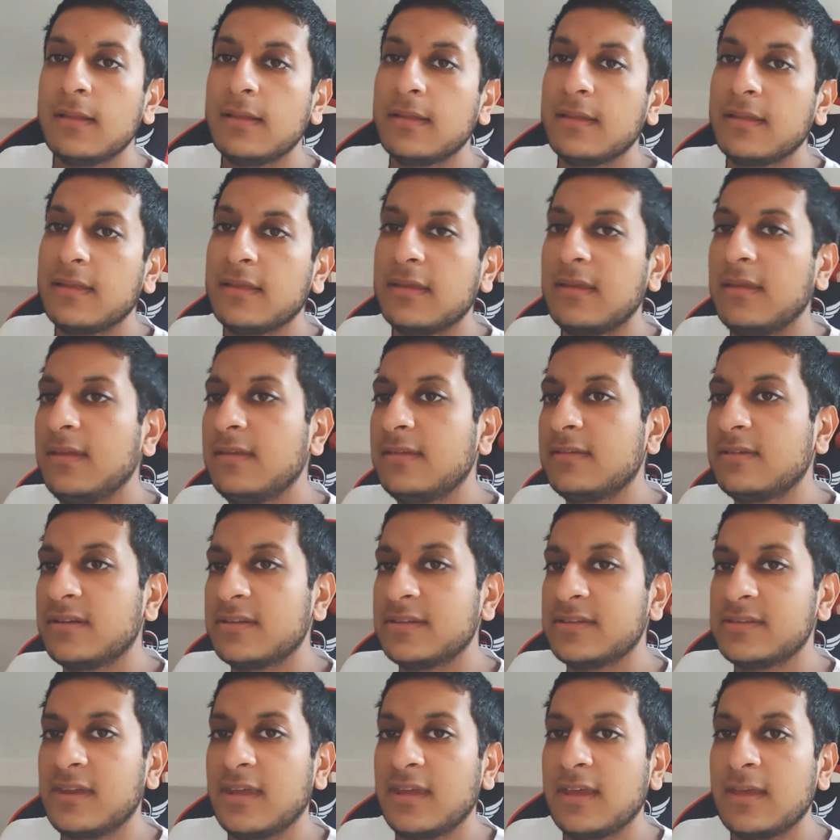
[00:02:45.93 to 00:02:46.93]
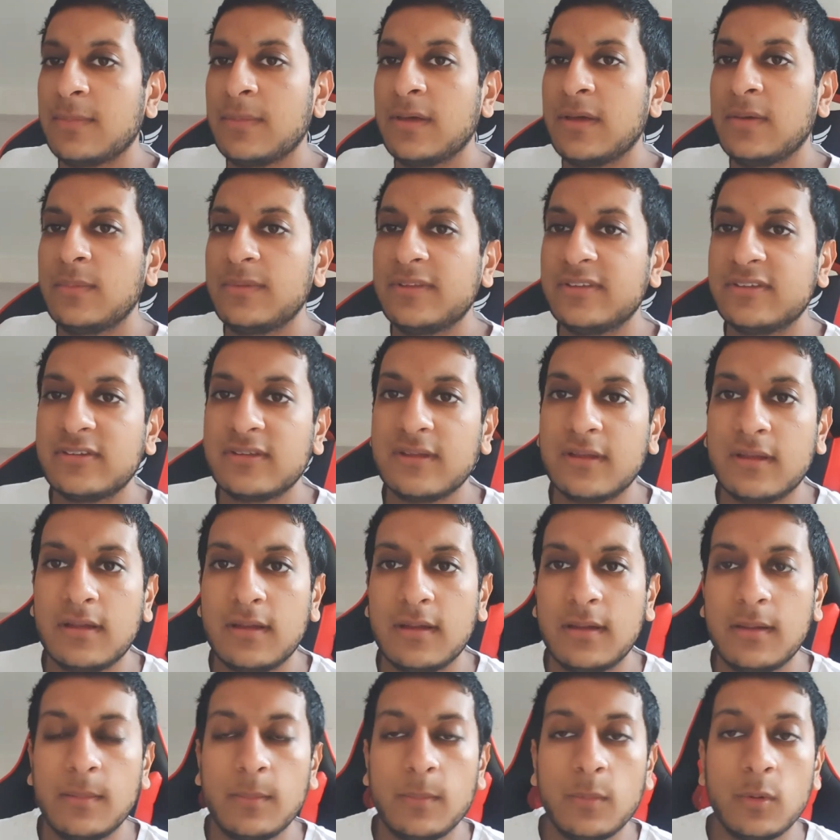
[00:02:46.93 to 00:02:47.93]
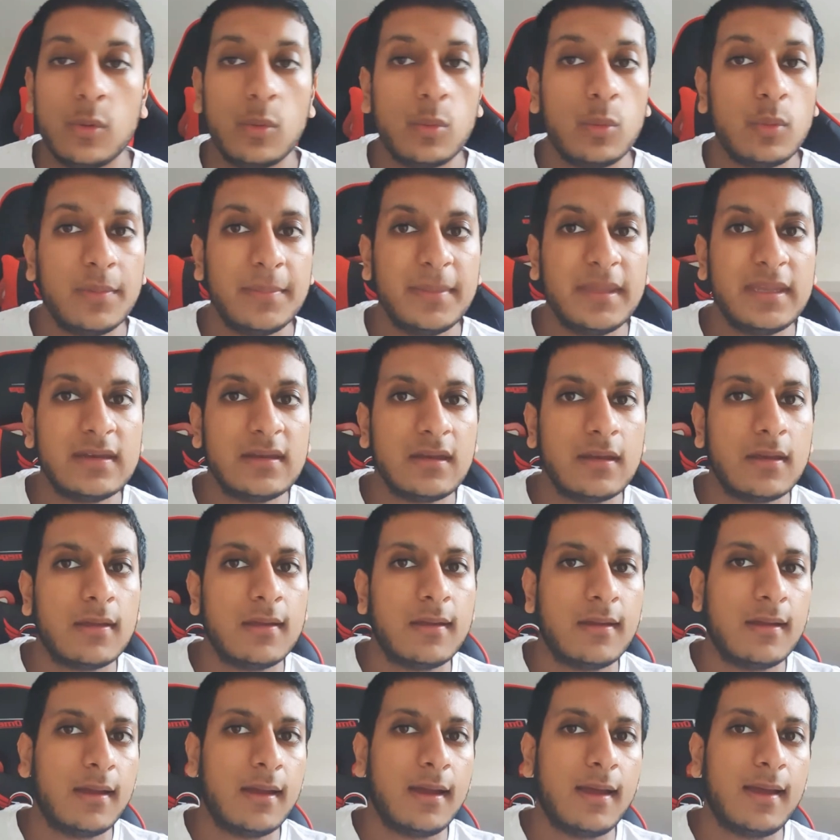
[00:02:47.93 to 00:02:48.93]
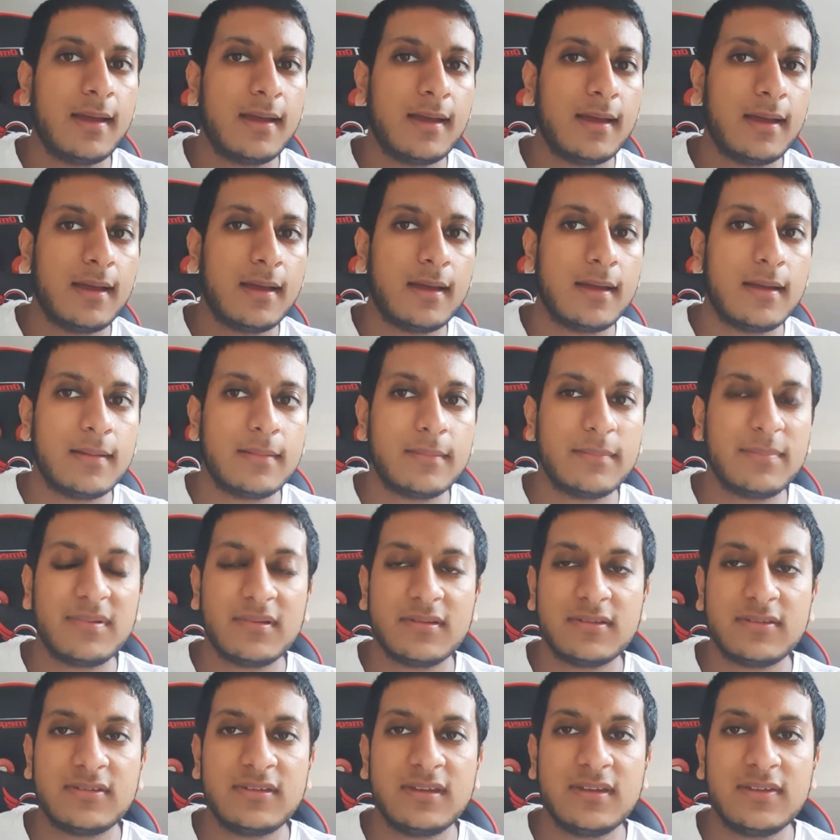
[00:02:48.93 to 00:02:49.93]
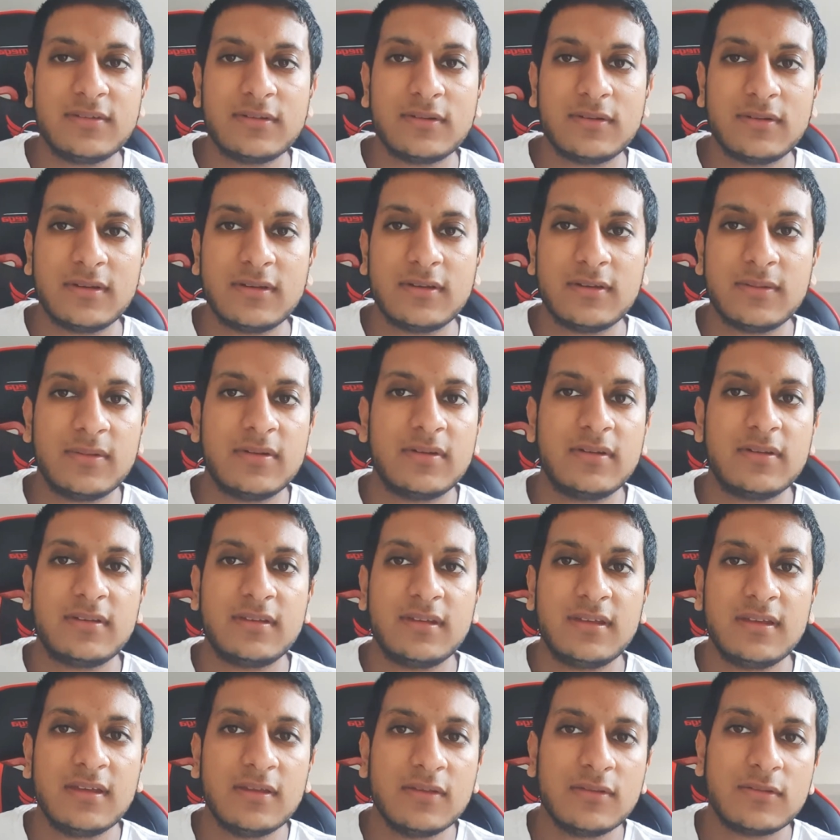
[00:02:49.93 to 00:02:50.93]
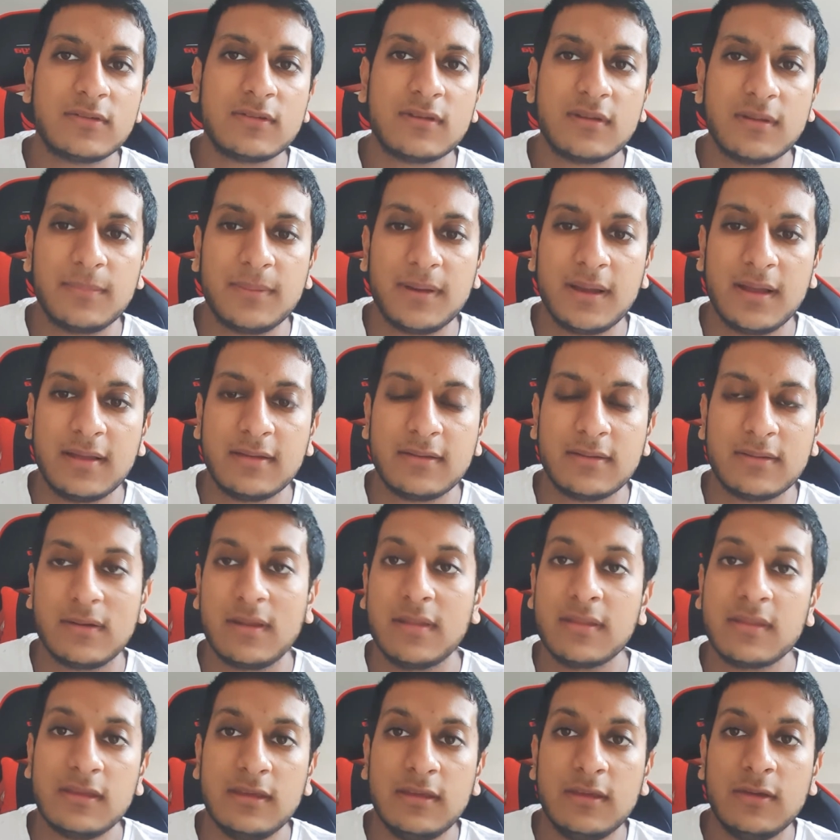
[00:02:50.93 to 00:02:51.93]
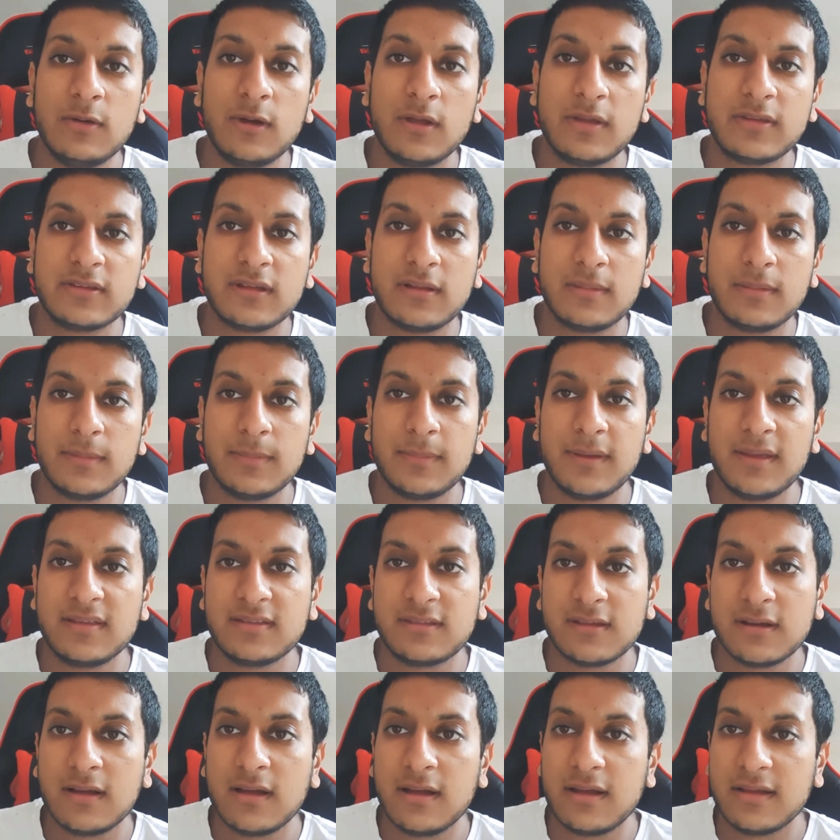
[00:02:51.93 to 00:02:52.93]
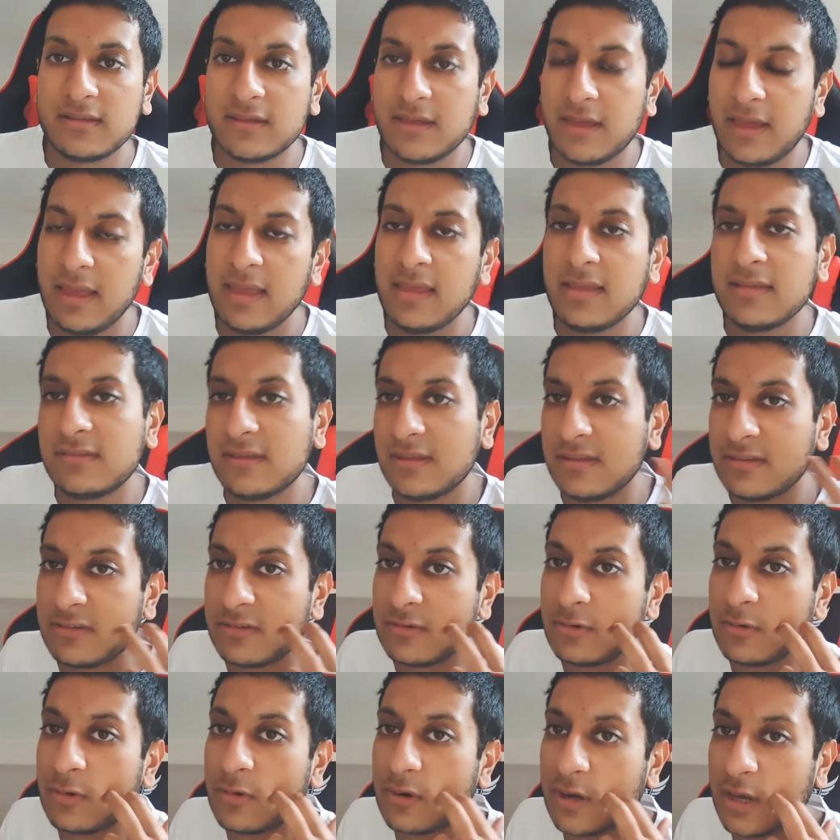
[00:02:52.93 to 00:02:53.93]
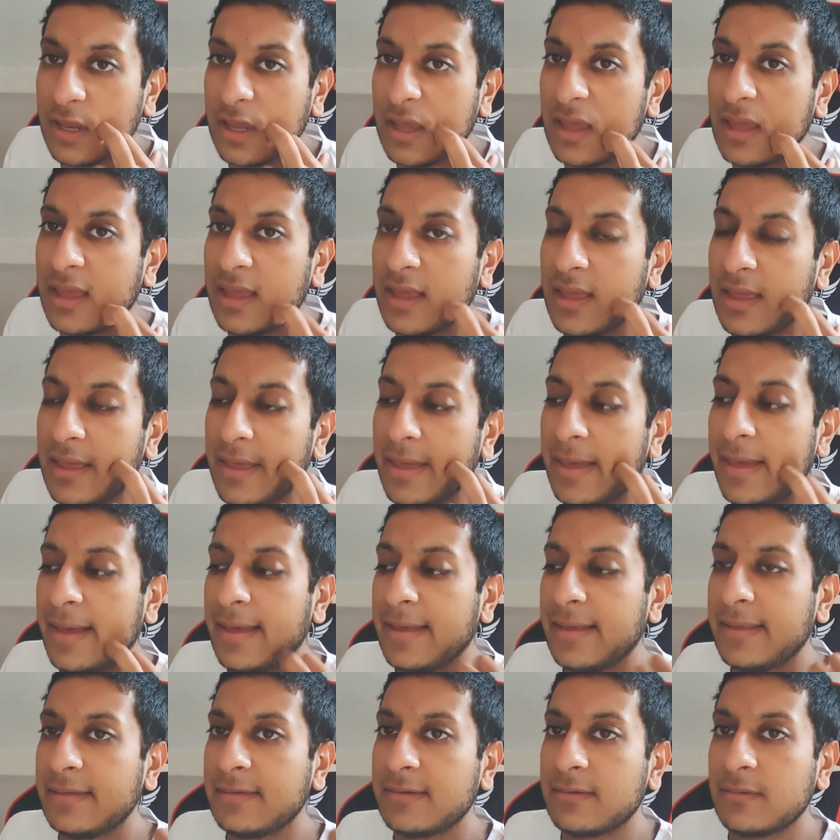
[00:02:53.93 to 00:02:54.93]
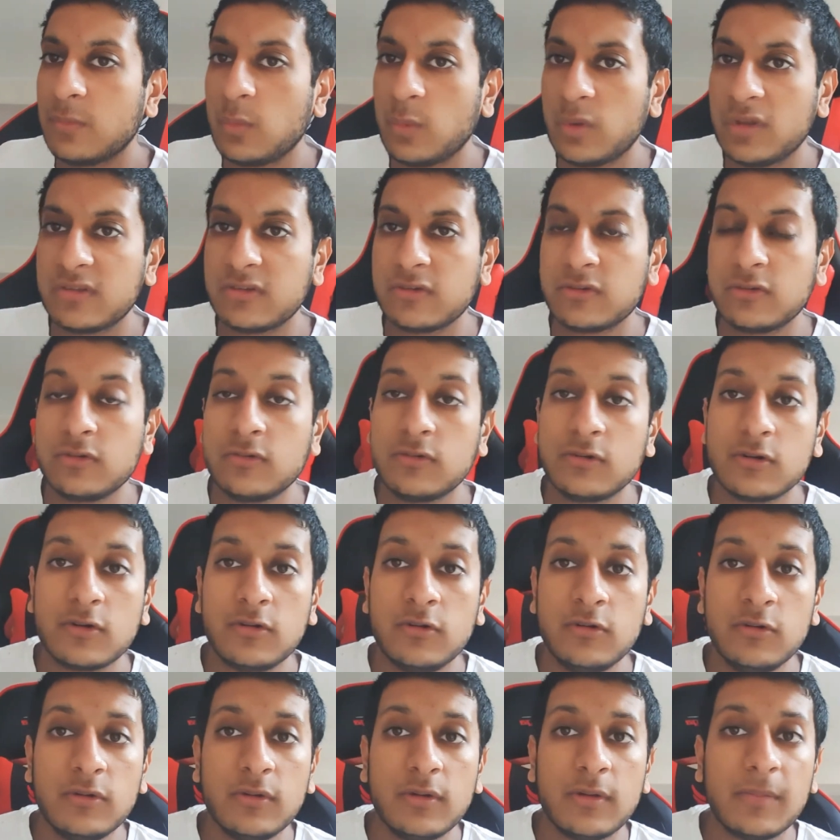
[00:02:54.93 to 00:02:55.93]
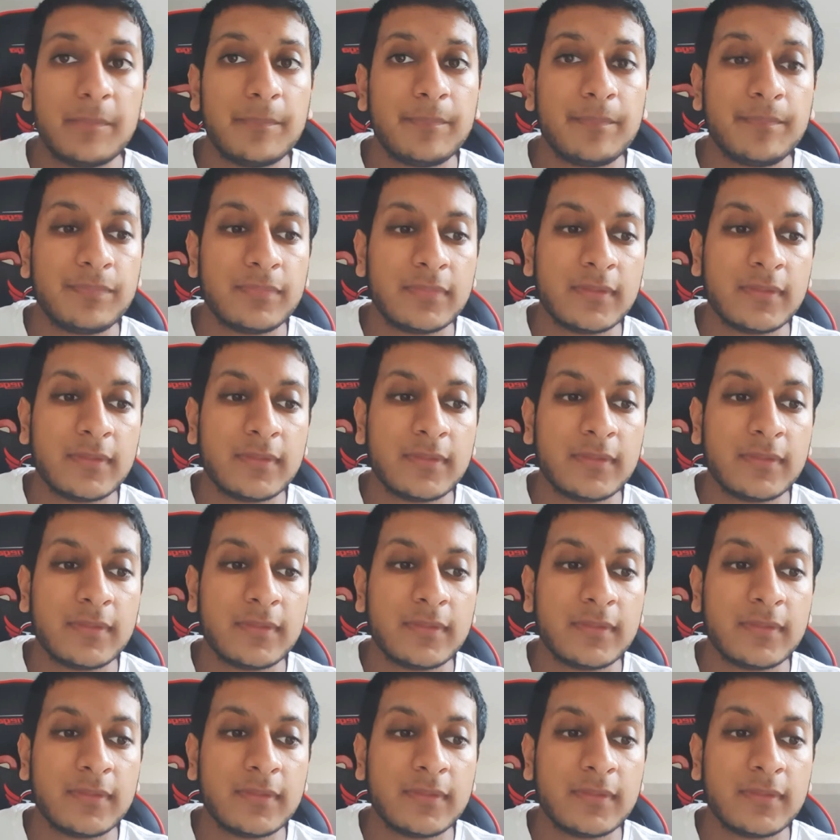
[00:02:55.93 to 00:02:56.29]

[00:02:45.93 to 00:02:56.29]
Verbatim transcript: he tries to take him out with some women, um, but Steve's already really too interested. He goes to apply to another US Army base. The guy who hears his story and wants to recruit him.